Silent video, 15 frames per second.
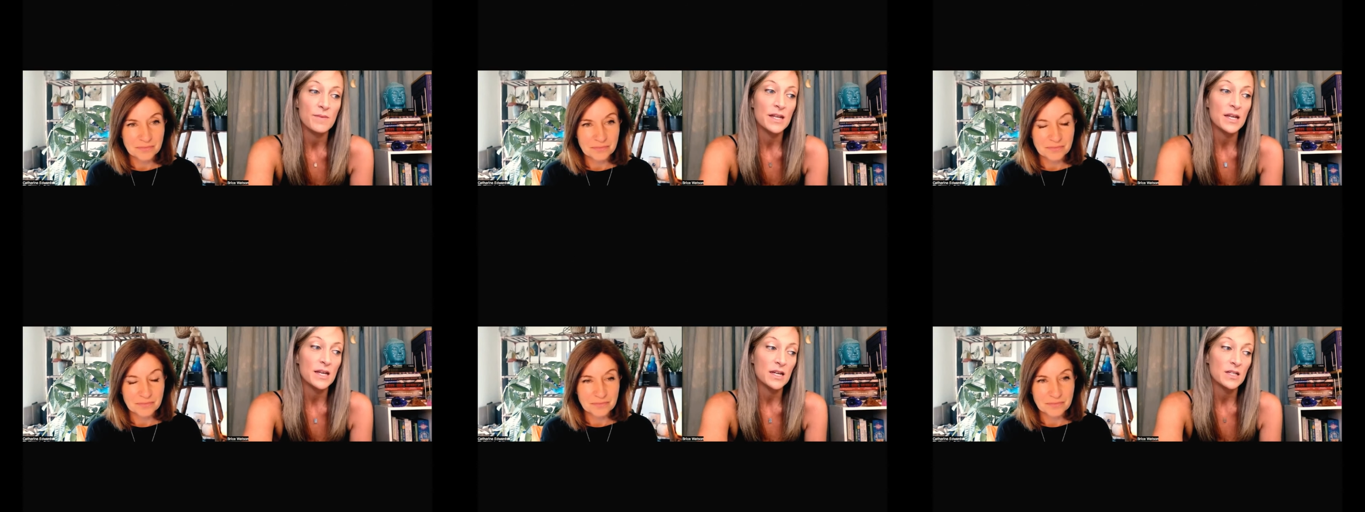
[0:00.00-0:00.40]

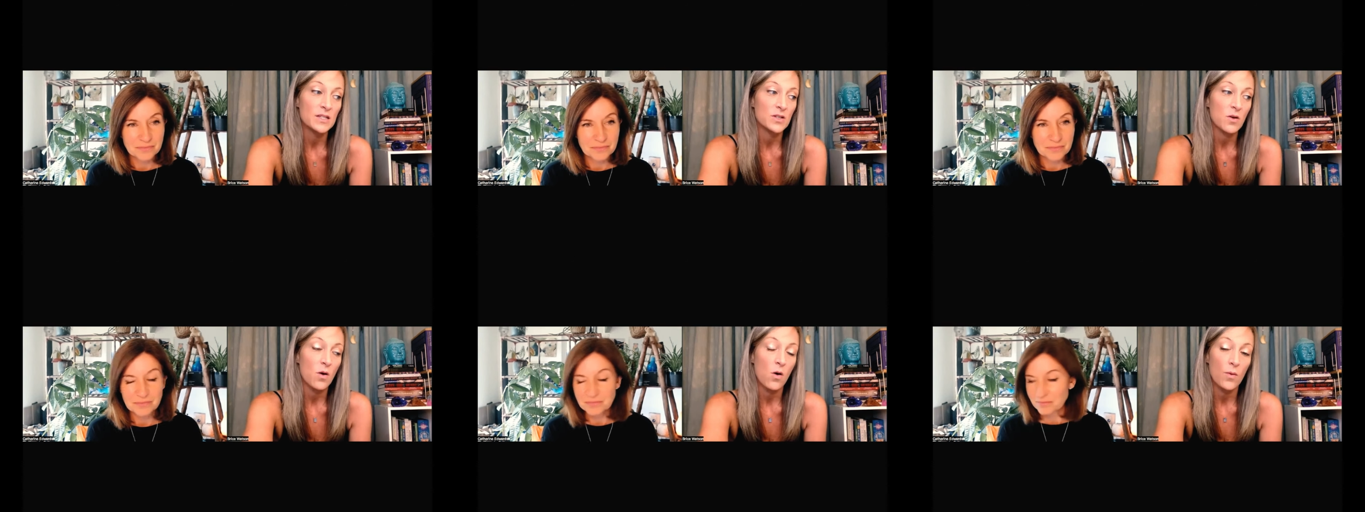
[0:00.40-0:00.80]
Speaker 1: media
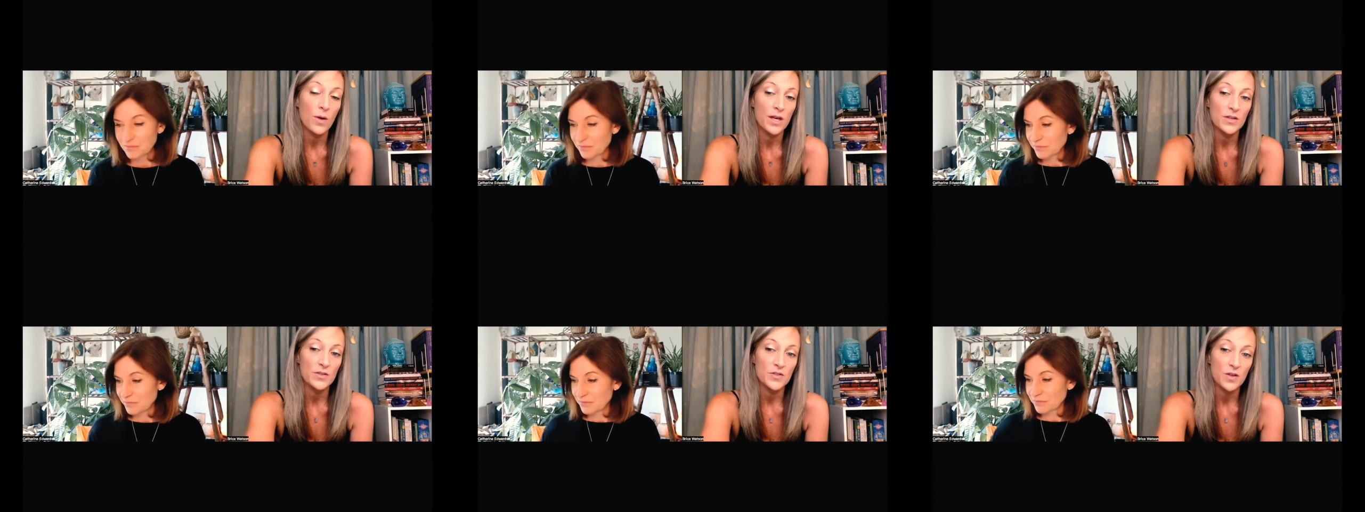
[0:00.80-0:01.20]
isn't
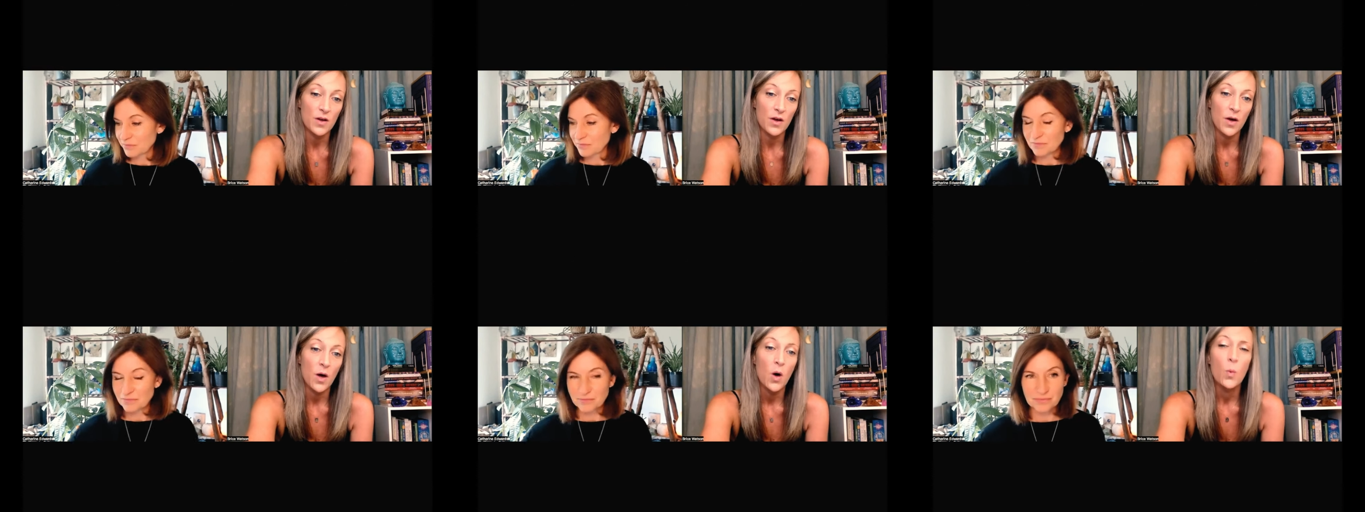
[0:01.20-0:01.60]
always
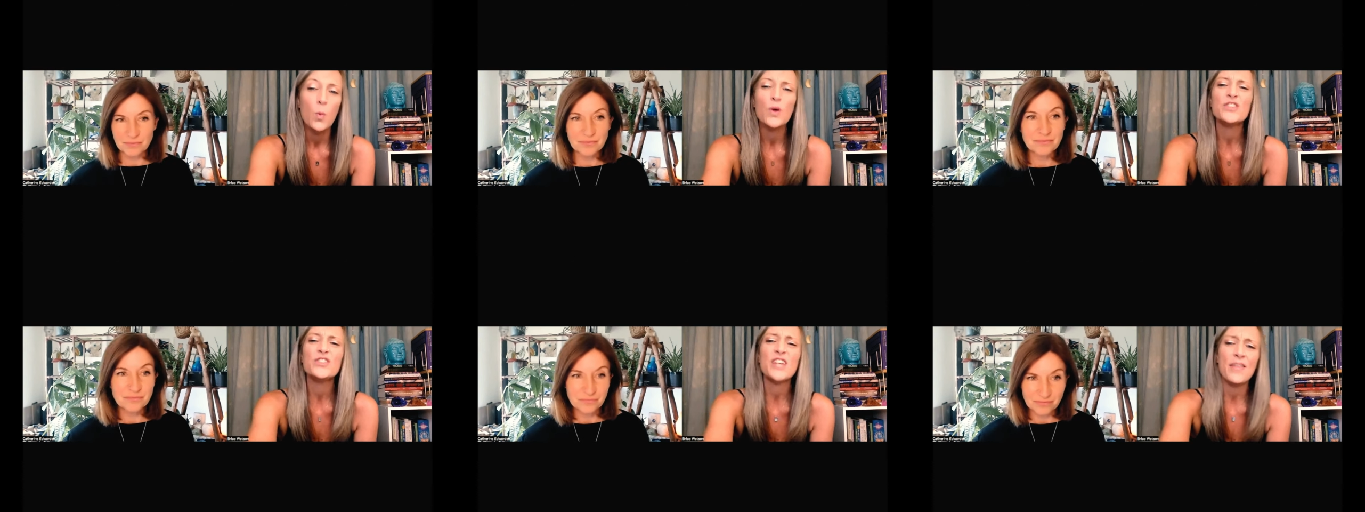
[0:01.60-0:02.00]

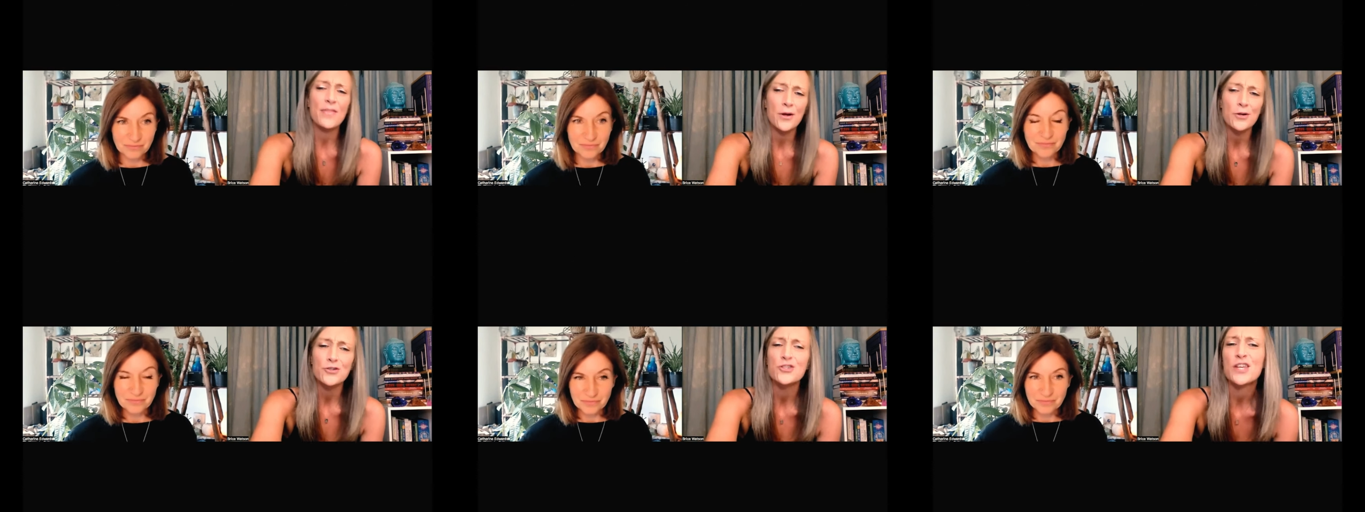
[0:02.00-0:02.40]
we'll say
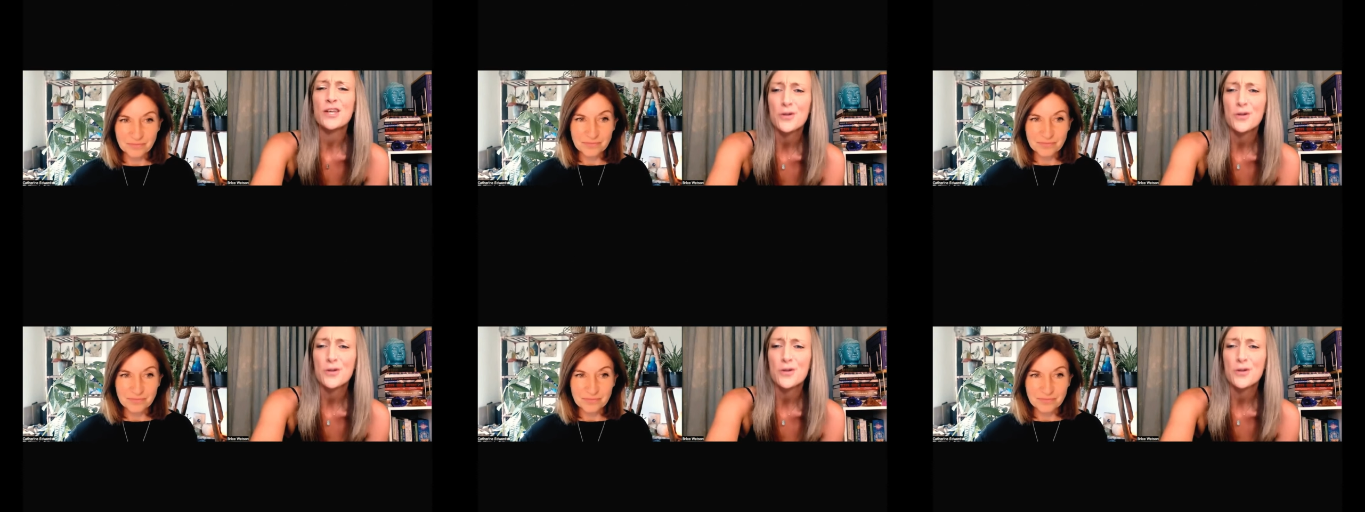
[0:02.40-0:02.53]
they're just